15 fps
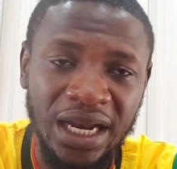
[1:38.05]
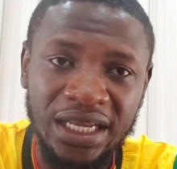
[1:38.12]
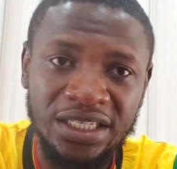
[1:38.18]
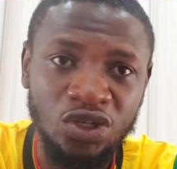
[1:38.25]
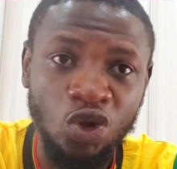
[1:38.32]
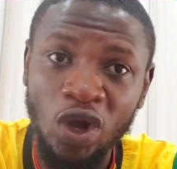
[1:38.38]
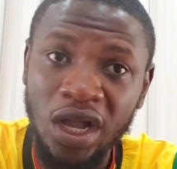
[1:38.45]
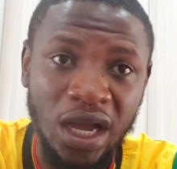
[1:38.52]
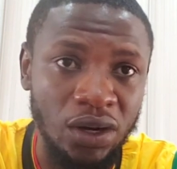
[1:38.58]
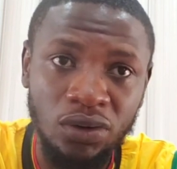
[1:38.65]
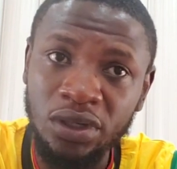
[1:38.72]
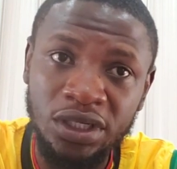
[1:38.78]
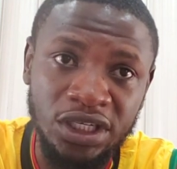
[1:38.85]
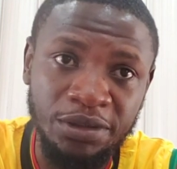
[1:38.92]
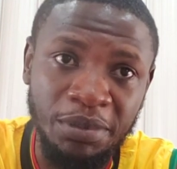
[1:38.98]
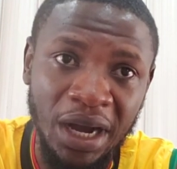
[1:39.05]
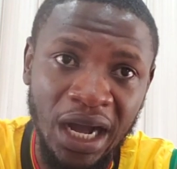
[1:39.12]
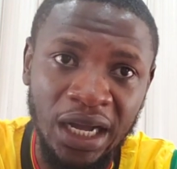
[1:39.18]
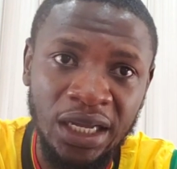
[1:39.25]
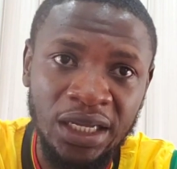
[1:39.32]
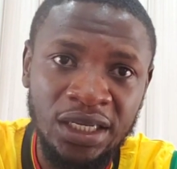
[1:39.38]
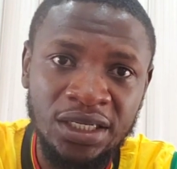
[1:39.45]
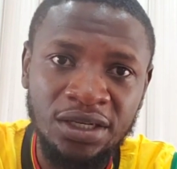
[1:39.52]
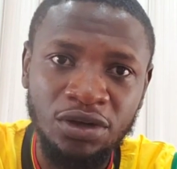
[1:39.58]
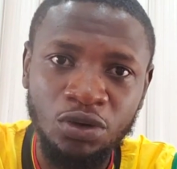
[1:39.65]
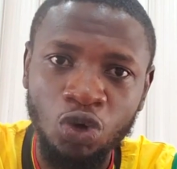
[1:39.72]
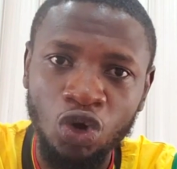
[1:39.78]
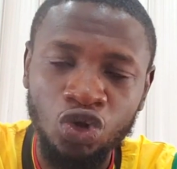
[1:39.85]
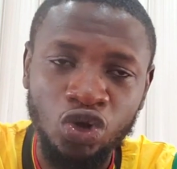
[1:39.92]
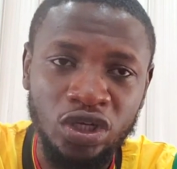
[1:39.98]
And I said the whole canal inima,
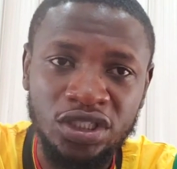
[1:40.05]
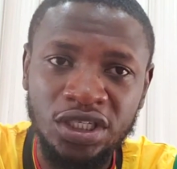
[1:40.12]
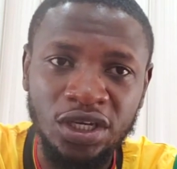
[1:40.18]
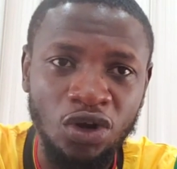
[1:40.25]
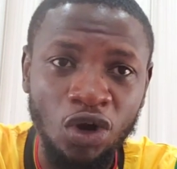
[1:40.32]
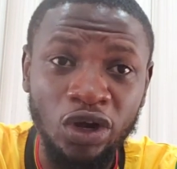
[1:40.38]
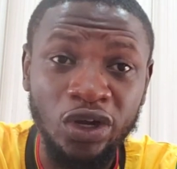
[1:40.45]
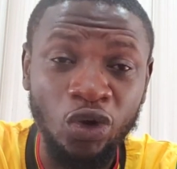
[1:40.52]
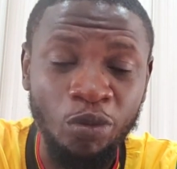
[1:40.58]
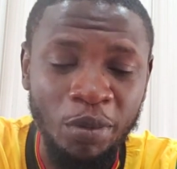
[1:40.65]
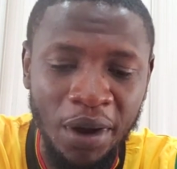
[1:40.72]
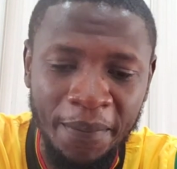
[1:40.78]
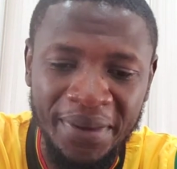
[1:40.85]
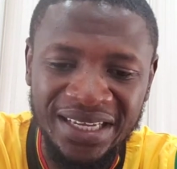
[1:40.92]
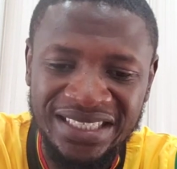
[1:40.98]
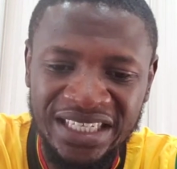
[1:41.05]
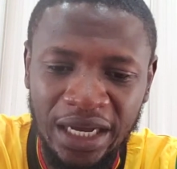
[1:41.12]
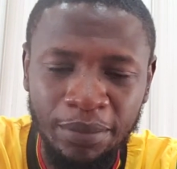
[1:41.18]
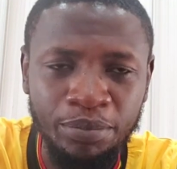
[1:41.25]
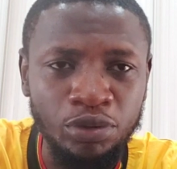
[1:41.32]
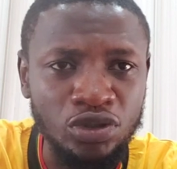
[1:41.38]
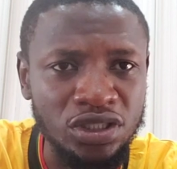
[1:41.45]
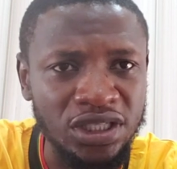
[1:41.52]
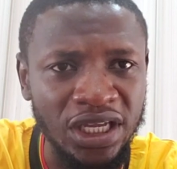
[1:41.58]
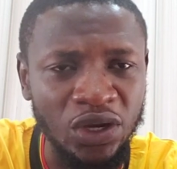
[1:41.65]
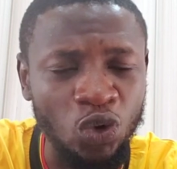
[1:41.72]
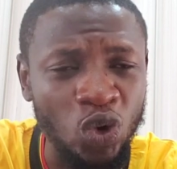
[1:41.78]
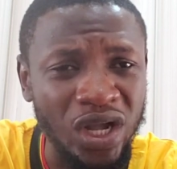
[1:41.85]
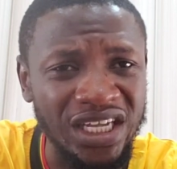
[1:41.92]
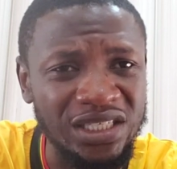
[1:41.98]
because I say or oh, mama example
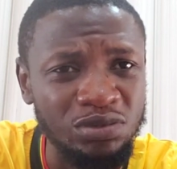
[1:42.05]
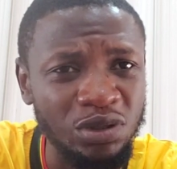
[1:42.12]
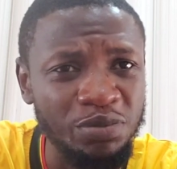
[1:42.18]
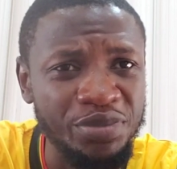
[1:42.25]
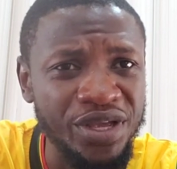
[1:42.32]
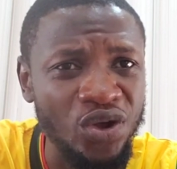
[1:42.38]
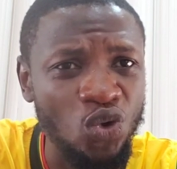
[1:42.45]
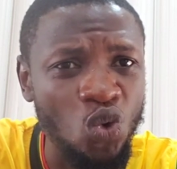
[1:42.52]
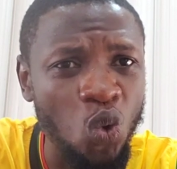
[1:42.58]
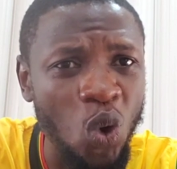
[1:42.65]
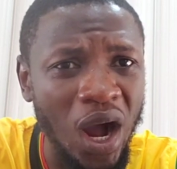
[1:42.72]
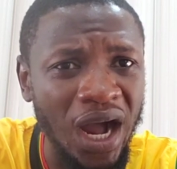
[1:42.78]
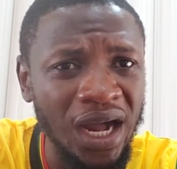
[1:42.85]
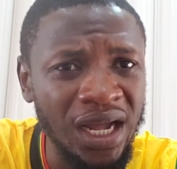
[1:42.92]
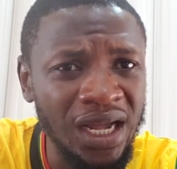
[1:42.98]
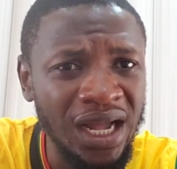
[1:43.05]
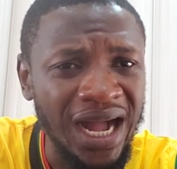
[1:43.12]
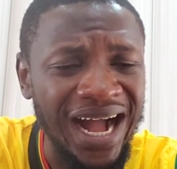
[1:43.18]
say ukas be a gua,